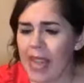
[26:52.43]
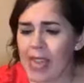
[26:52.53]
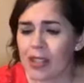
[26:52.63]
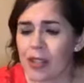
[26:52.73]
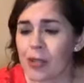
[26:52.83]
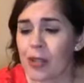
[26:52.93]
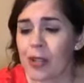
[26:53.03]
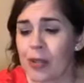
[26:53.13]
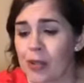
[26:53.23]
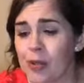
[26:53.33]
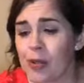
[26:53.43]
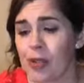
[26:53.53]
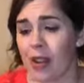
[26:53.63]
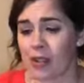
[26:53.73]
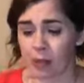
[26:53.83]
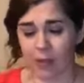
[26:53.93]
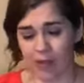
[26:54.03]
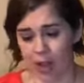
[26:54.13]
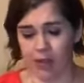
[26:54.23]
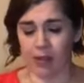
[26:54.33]
I had 2 huge, awesome
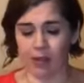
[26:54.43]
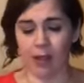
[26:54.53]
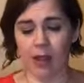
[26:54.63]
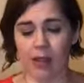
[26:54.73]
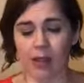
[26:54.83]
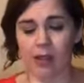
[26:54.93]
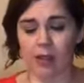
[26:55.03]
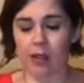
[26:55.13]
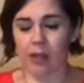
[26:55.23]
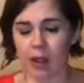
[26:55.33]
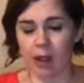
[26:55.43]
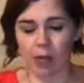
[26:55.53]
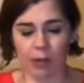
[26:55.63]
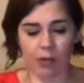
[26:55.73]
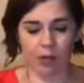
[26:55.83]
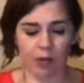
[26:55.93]
events, and now